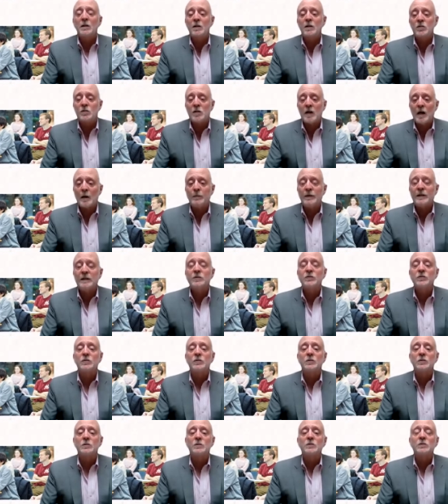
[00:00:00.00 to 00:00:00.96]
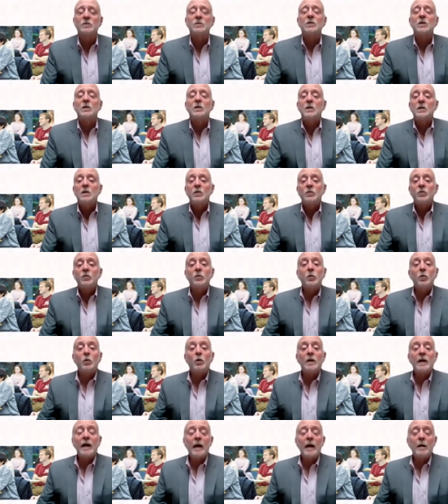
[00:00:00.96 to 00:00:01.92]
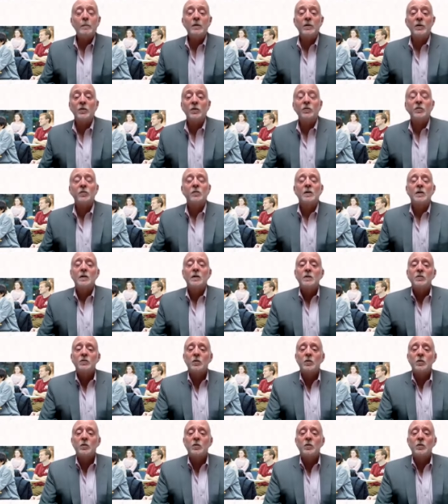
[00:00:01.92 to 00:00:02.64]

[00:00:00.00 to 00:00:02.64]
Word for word: the Japanese students, to your campus.